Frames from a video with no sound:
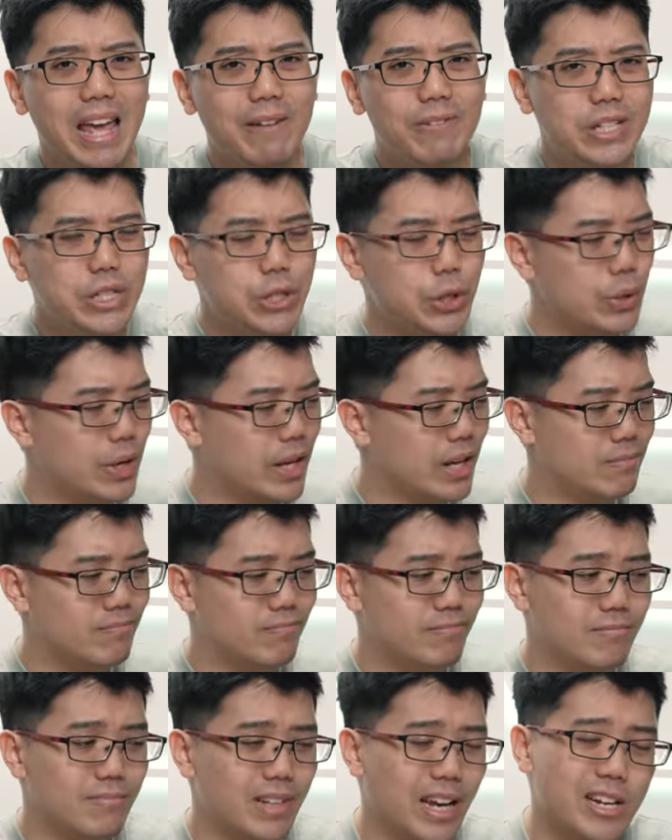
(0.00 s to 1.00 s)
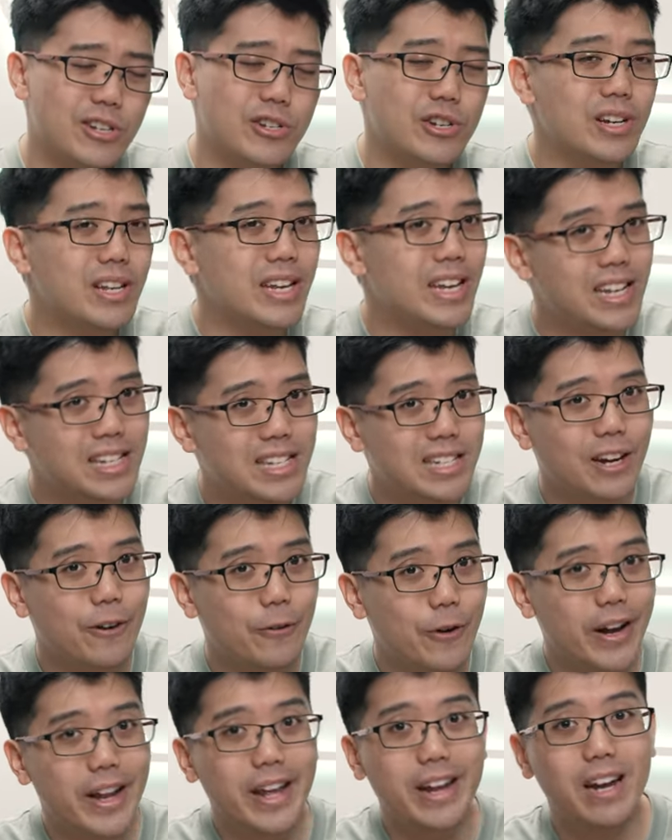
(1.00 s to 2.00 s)
even though it actually is
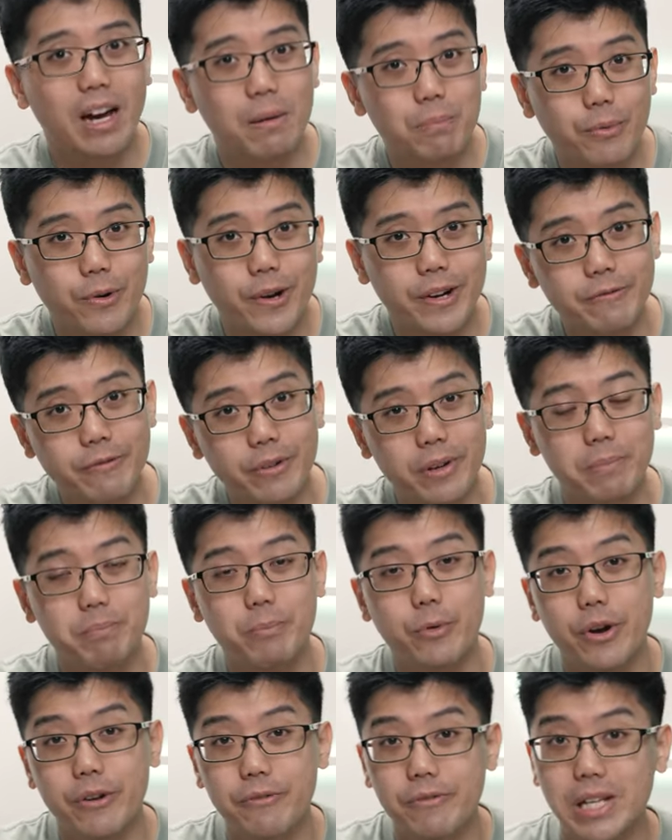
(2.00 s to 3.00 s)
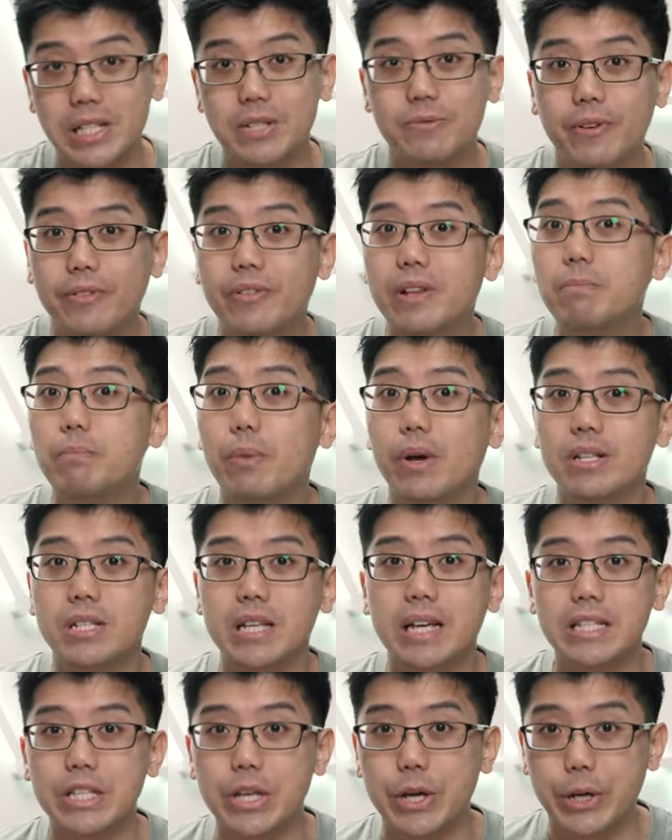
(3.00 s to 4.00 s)
already an upgrade from the previous
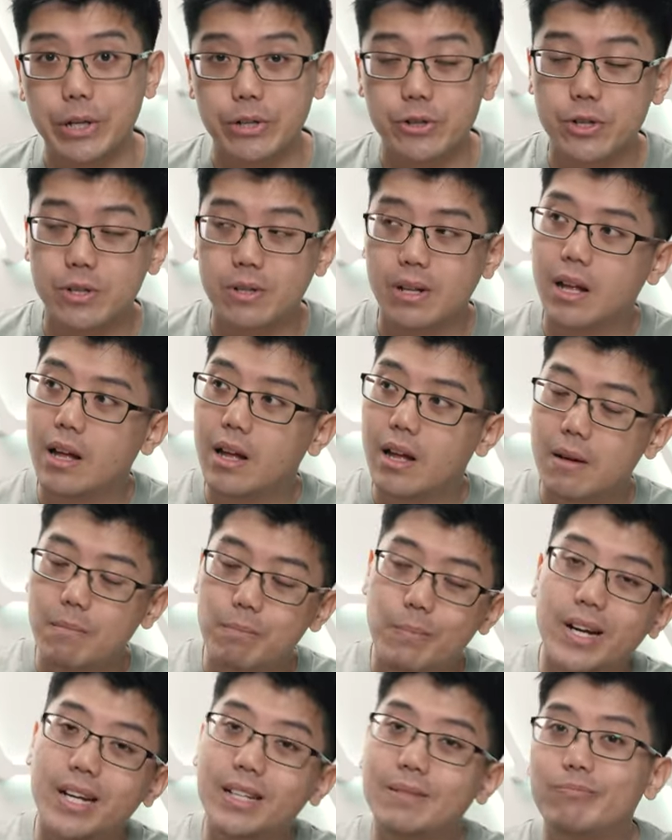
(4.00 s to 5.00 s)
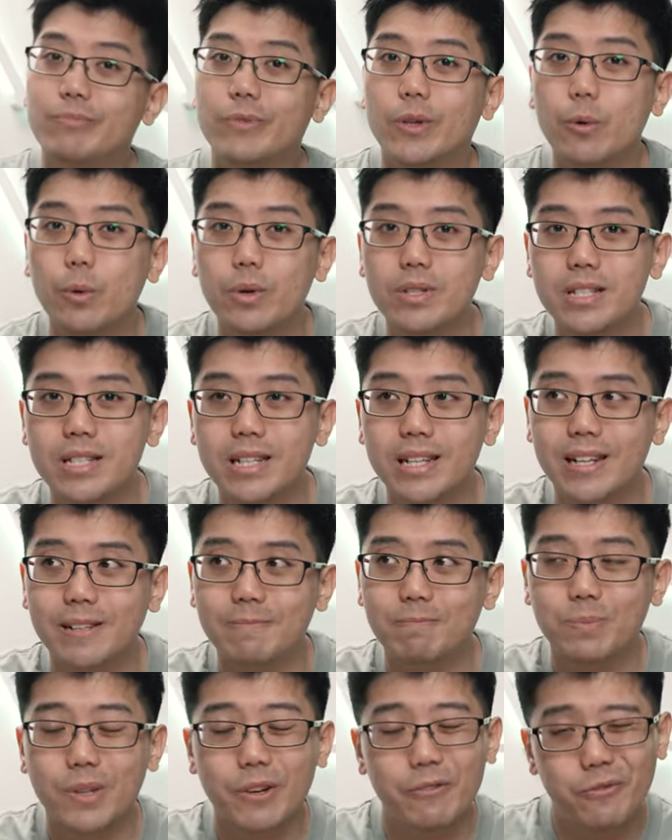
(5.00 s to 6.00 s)
15.6 inch, but you would say
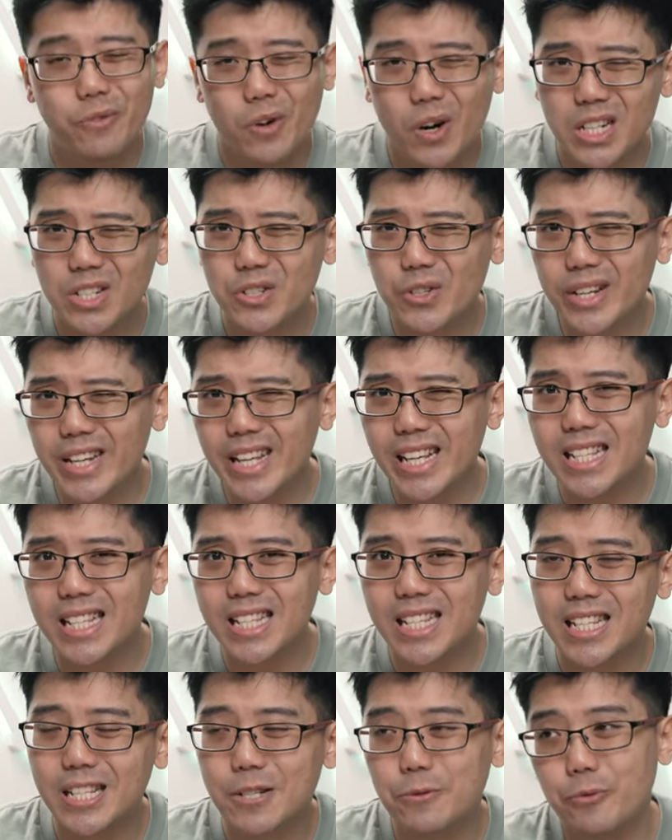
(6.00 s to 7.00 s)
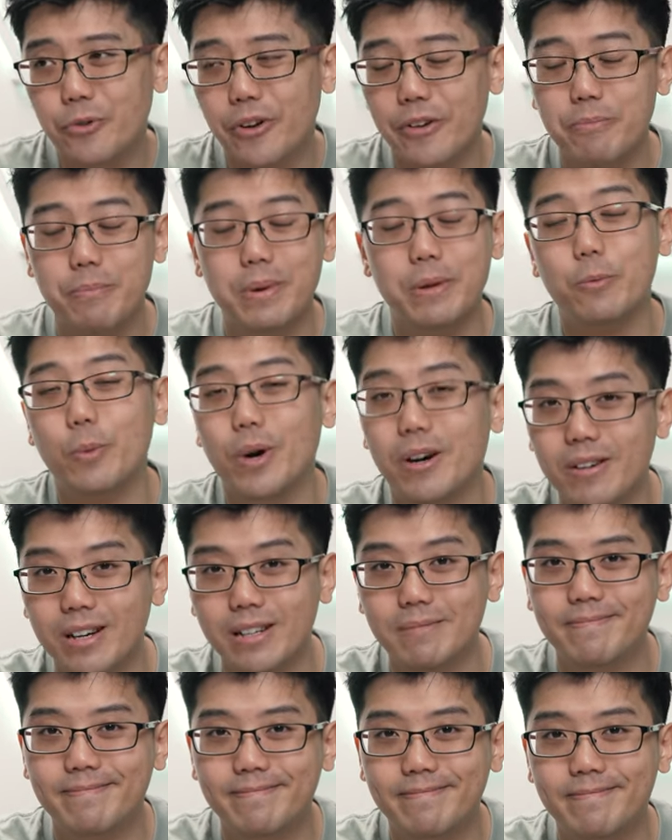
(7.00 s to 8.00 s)
that 400 nits would have been
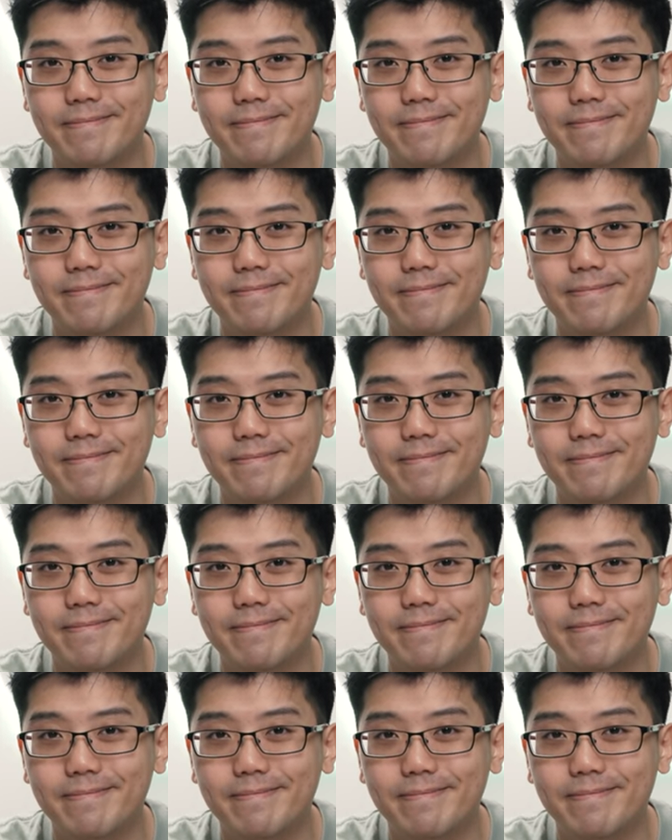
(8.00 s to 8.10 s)
welcome.